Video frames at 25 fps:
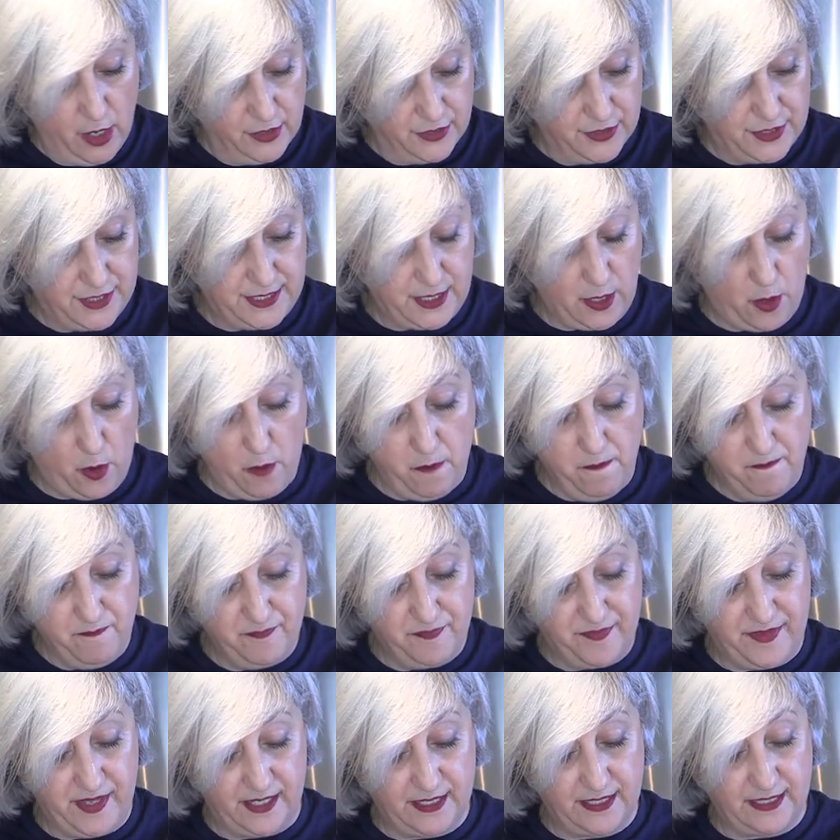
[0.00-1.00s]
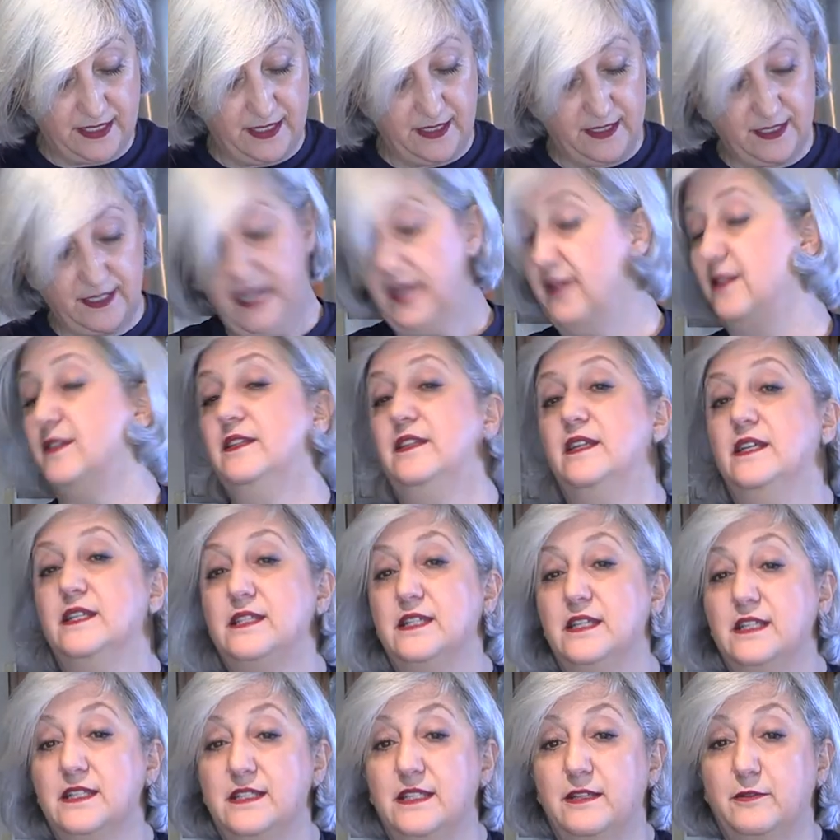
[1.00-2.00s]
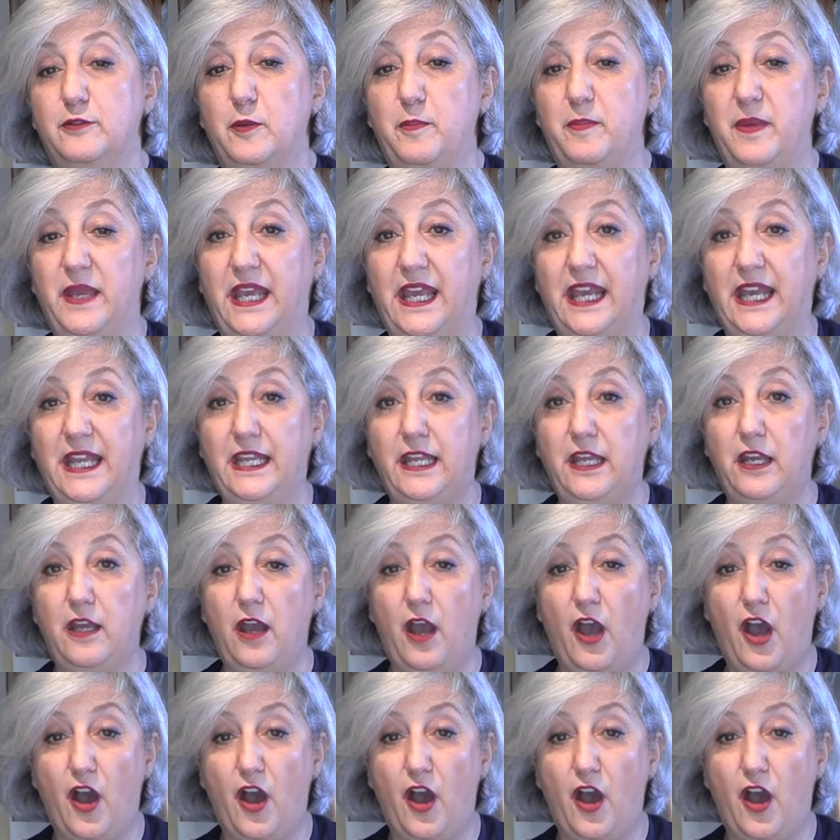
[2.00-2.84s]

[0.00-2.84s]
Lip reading: So this is it. This is the beginning